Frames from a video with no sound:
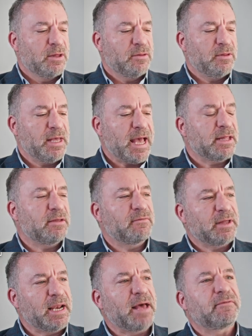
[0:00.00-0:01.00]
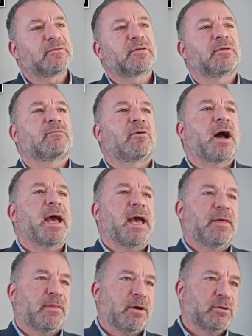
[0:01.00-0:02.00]
the end of the left and the right
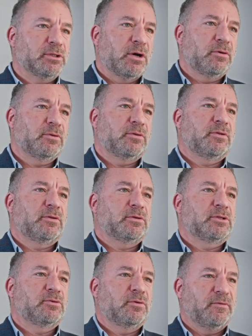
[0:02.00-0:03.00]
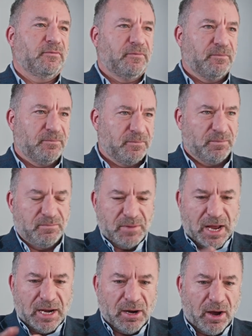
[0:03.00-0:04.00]
and those old sort of
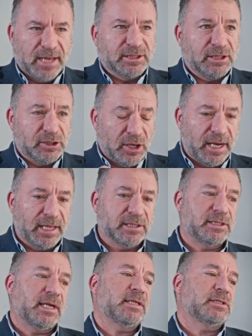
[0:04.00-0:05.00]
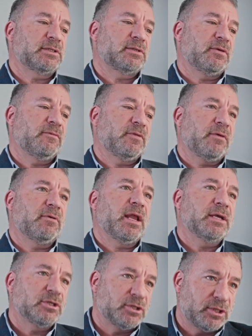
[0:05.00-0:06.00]
alliances, certainly in the sense of their
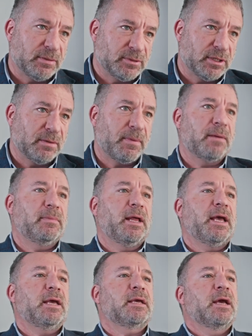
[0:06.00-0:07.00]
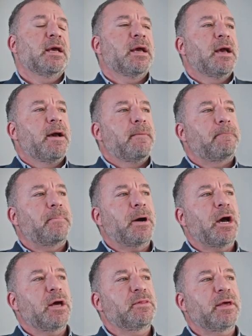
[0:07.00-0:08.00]
relationship to the public.
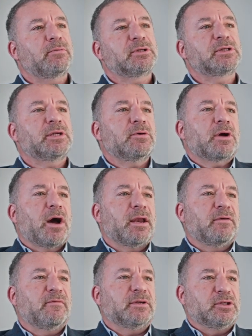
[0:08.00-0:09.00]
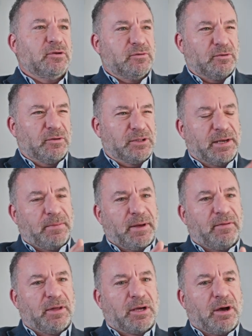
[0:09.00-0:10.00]
But there was still kind of, as you sort of said, a
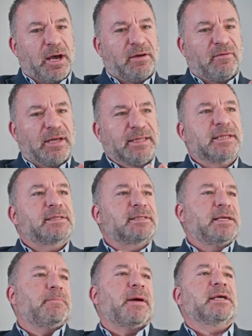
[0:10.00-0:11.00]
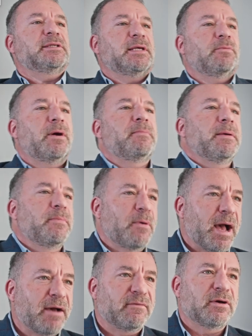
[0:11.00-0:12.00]
bit of the kind of identity-based thing where people
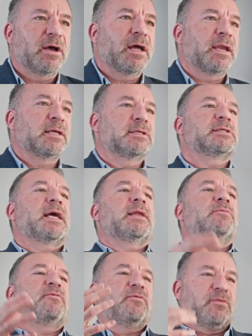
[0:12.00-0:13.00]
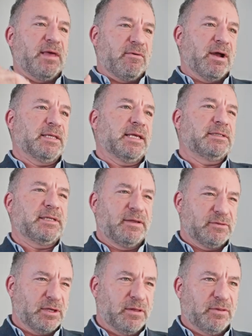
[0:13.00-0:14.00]
have an understanding through their identity
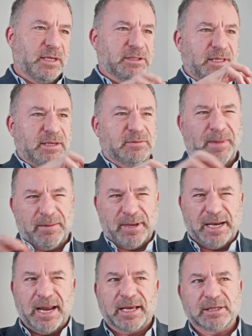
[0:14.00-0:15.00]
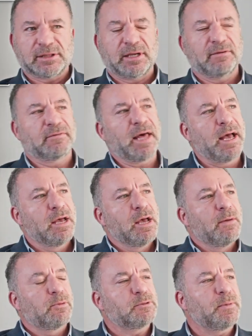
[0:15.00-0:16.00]
of certain things, and there's maybe a legacy of that.
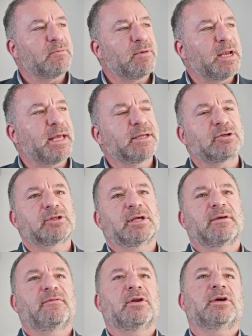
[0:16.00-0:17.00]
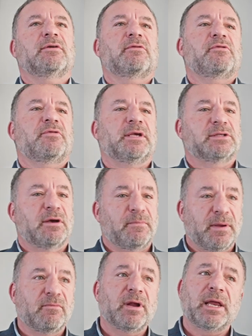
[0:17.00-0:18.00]
What's been really interesting, if you look at the things that have
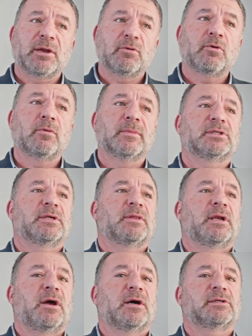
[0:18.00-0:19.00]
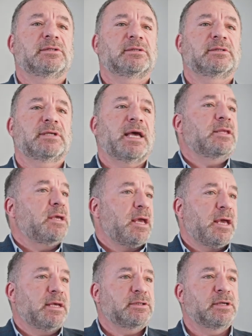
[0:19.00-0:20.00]
been really enormous in the last 10
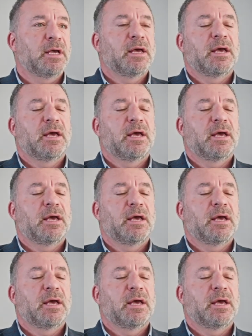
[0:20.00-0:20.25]
years,